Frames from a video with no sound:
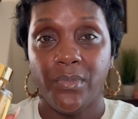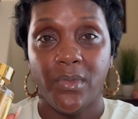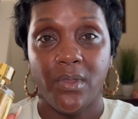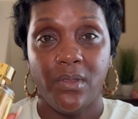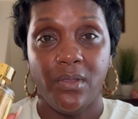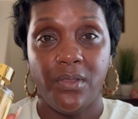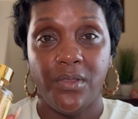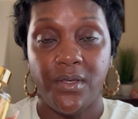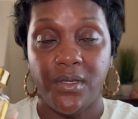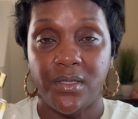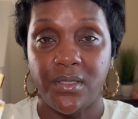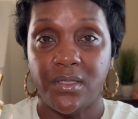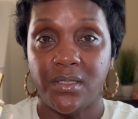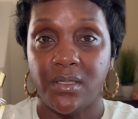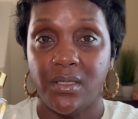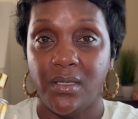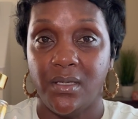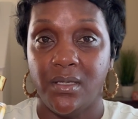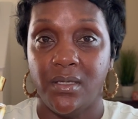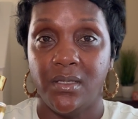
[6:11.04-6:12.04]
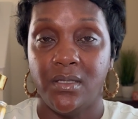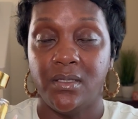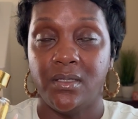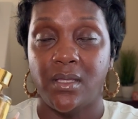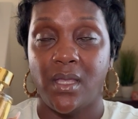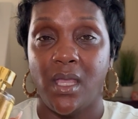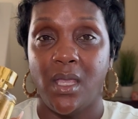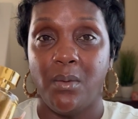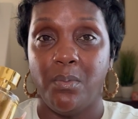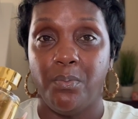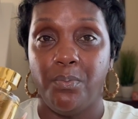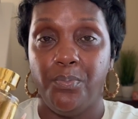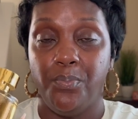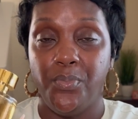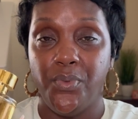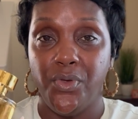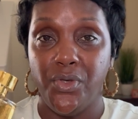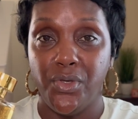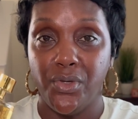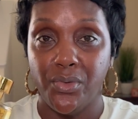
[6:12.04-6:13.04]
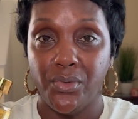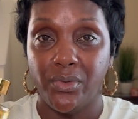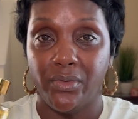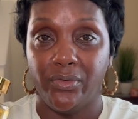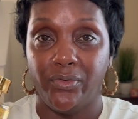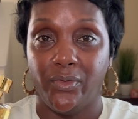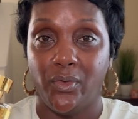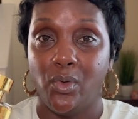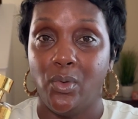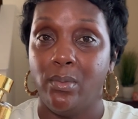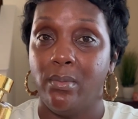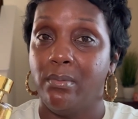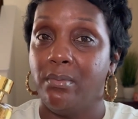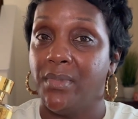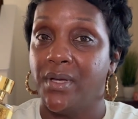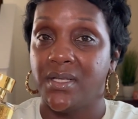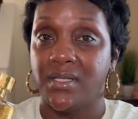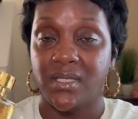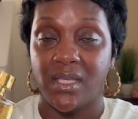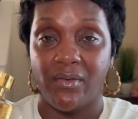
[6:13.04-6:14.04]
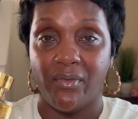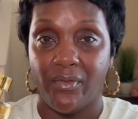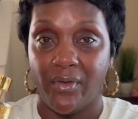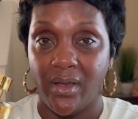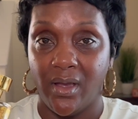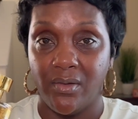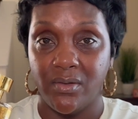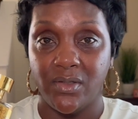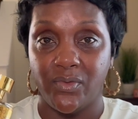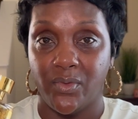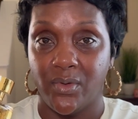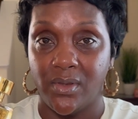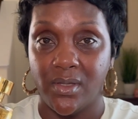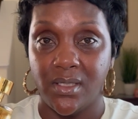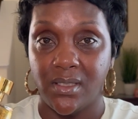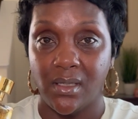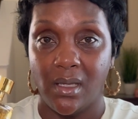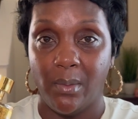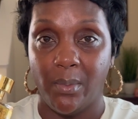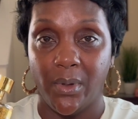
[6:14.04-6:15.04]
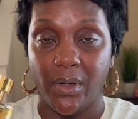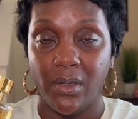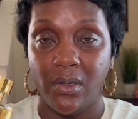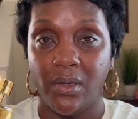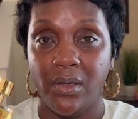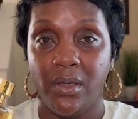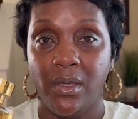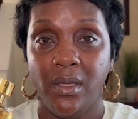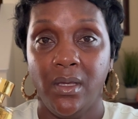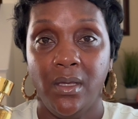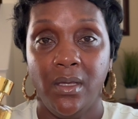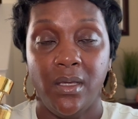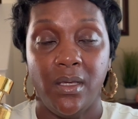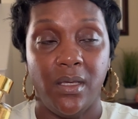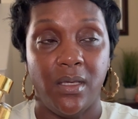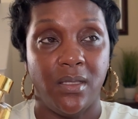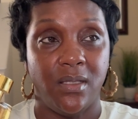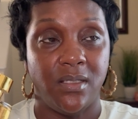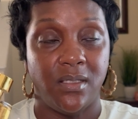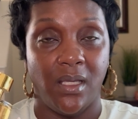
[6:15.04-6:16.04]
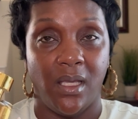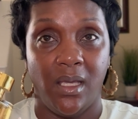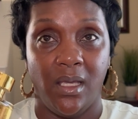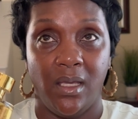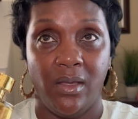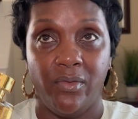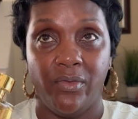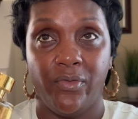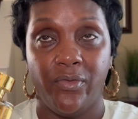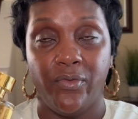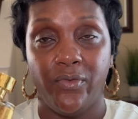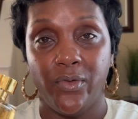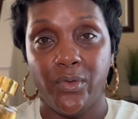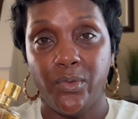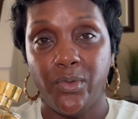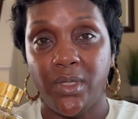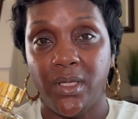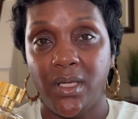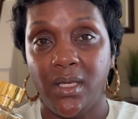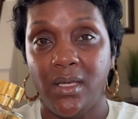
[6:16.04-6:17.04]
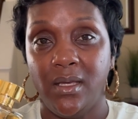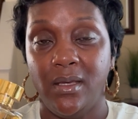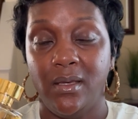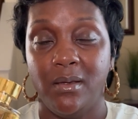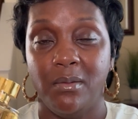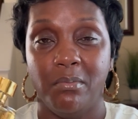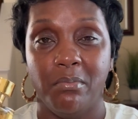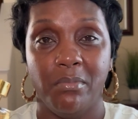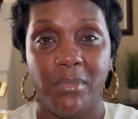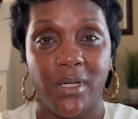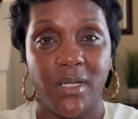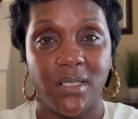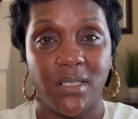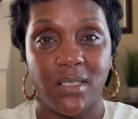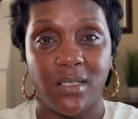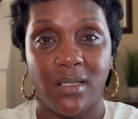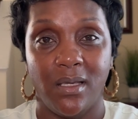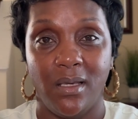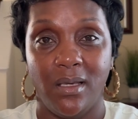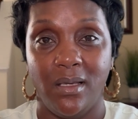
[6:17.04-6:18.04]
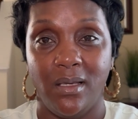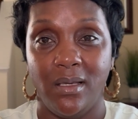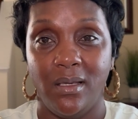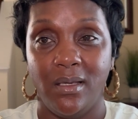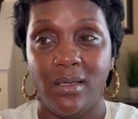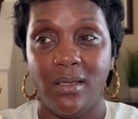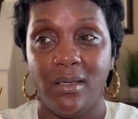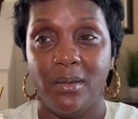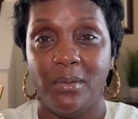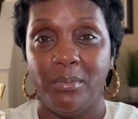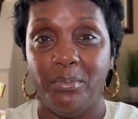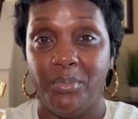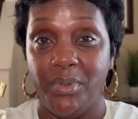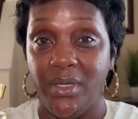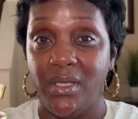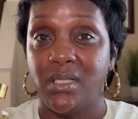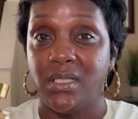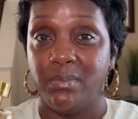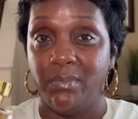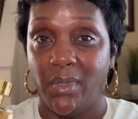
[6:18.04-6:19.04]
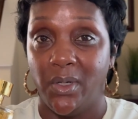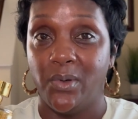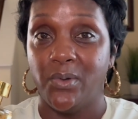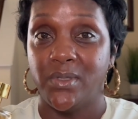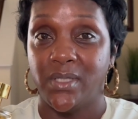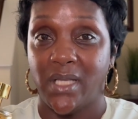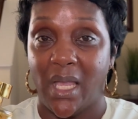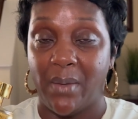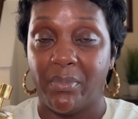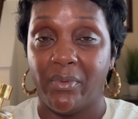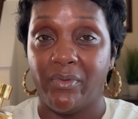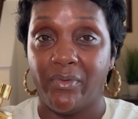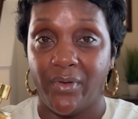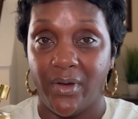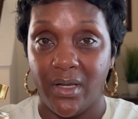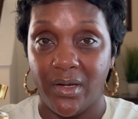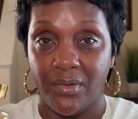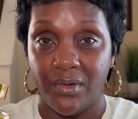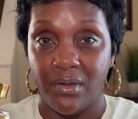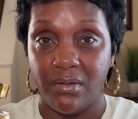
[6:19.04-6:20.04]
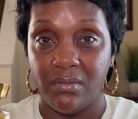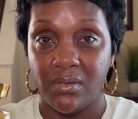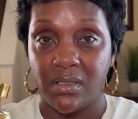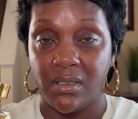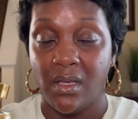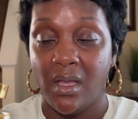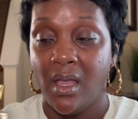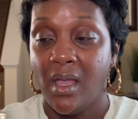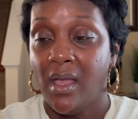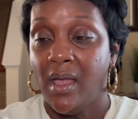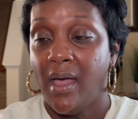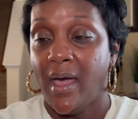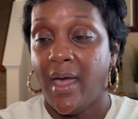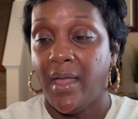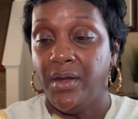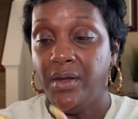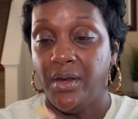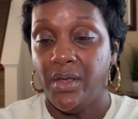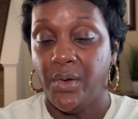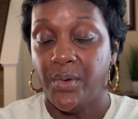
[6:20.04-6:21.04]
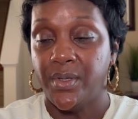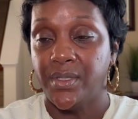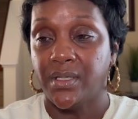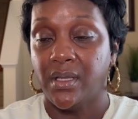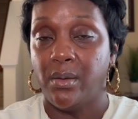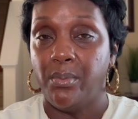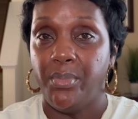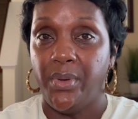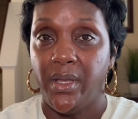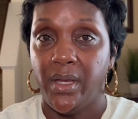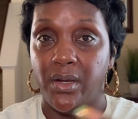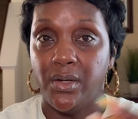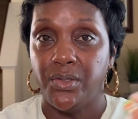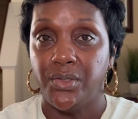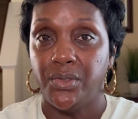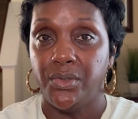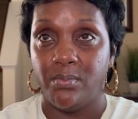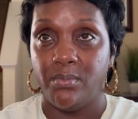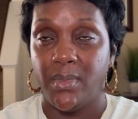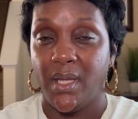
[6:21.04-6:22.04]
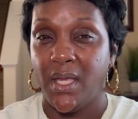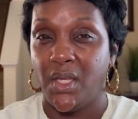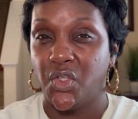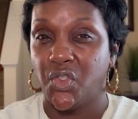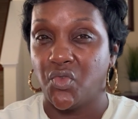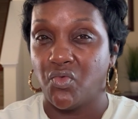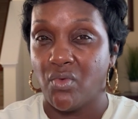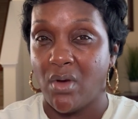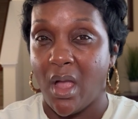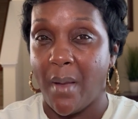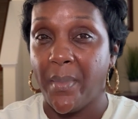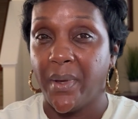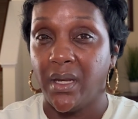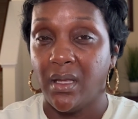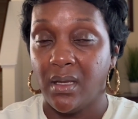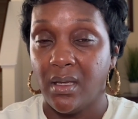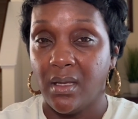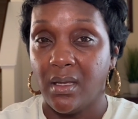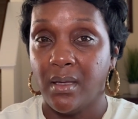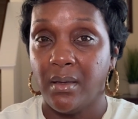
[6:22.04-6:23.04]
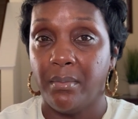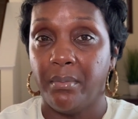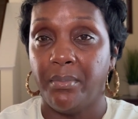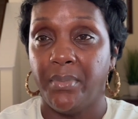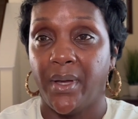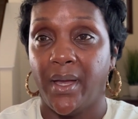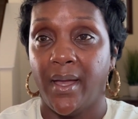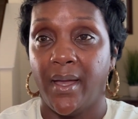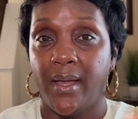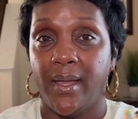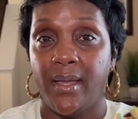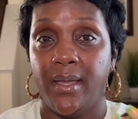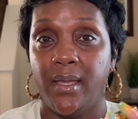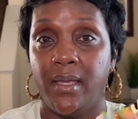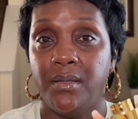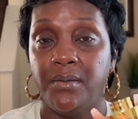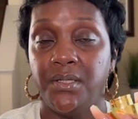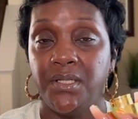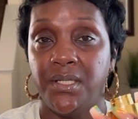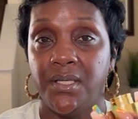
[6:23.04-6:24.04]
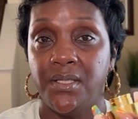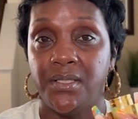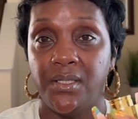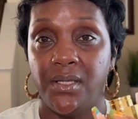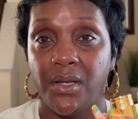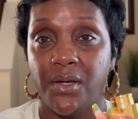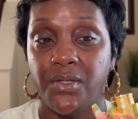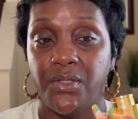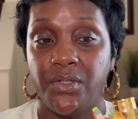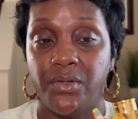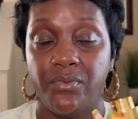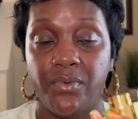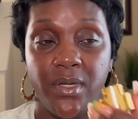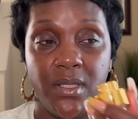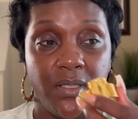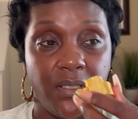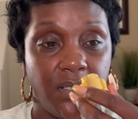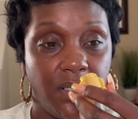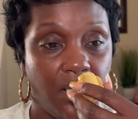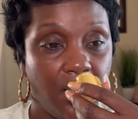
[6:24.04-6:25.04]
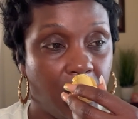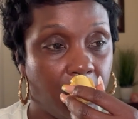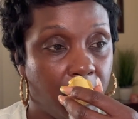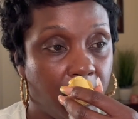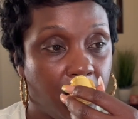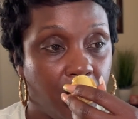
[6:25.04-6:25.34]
This is a beautiful musky fragrance for the summer. It's a fruity, musky, beast mode type of fragrance. I know it's compared to Andromeda by Tiziana Terenzi,